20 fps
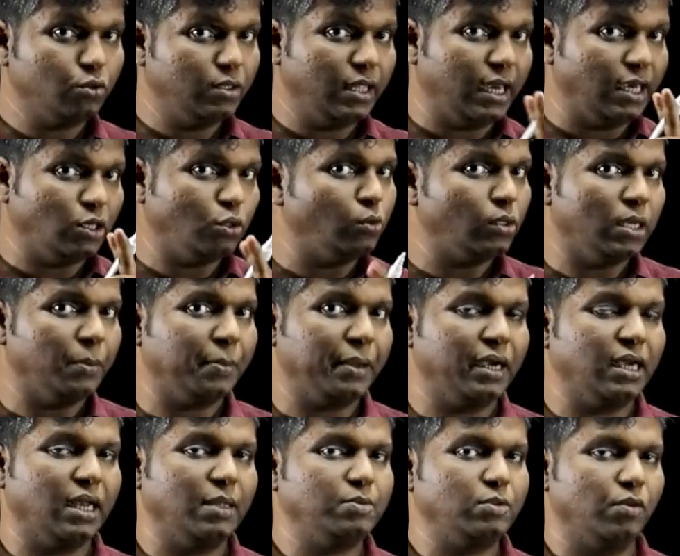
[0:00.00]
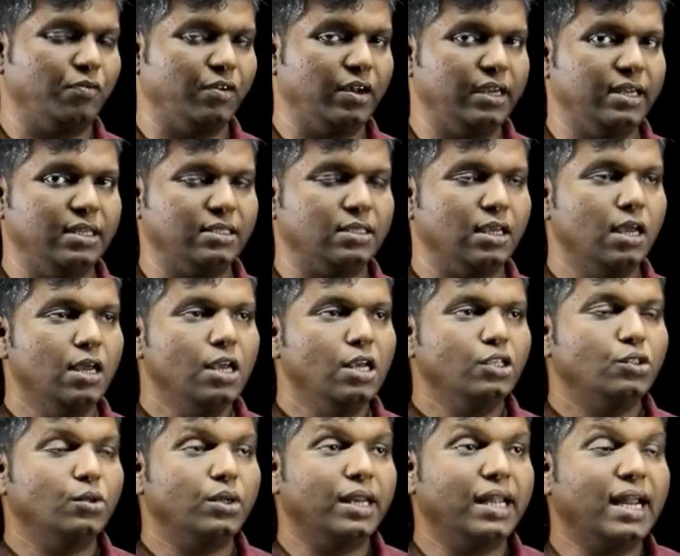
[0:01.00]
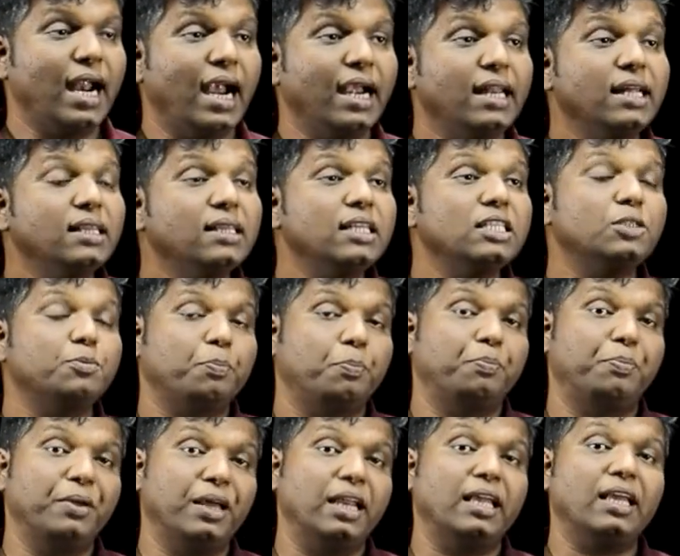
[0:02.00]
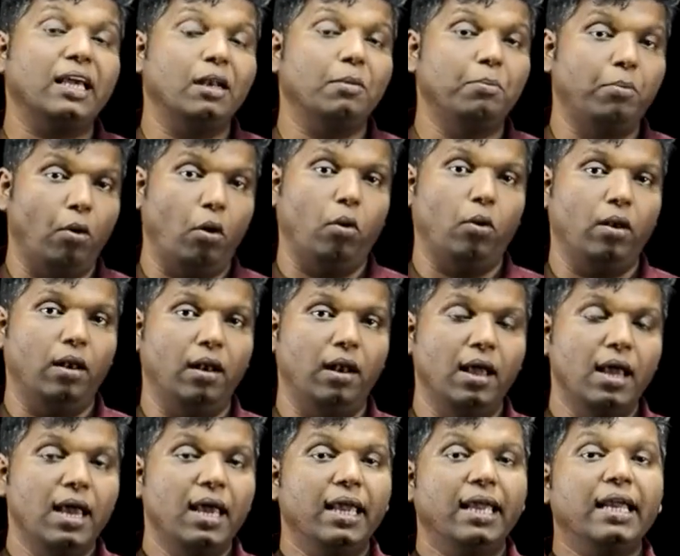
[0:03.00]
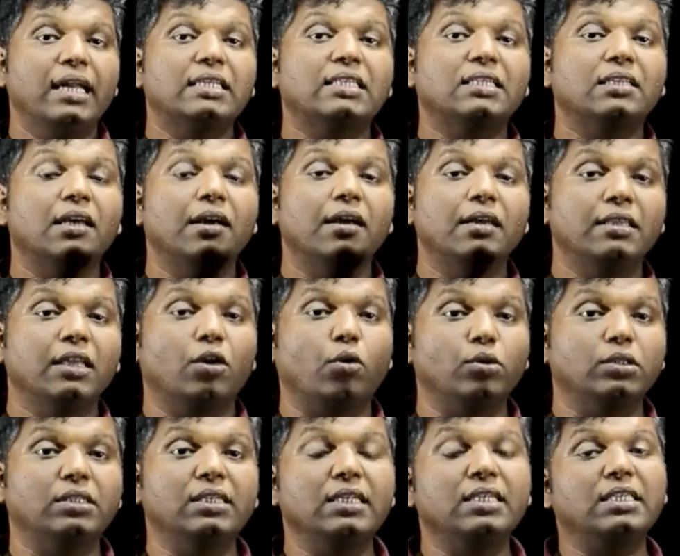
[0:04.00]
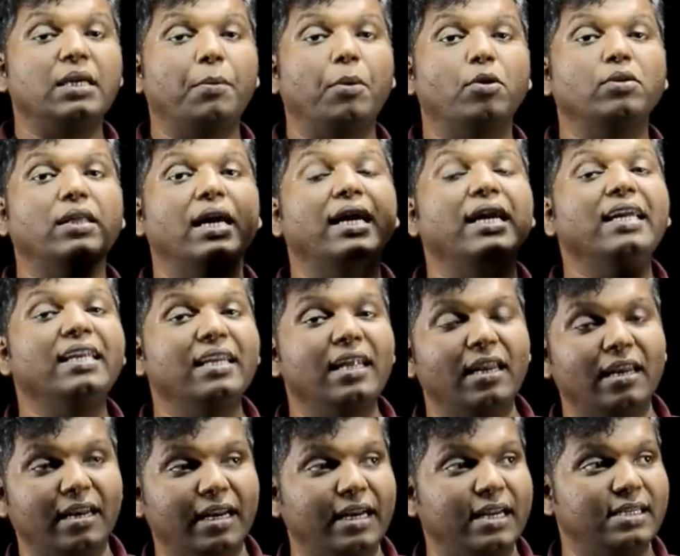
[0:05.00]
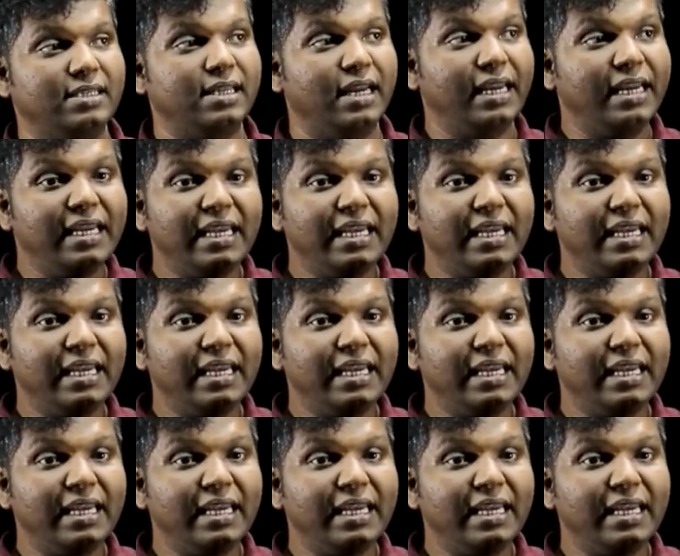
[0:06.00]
So there are two typical types of radius. So regarding this spherical ball, the question is about the inner radius.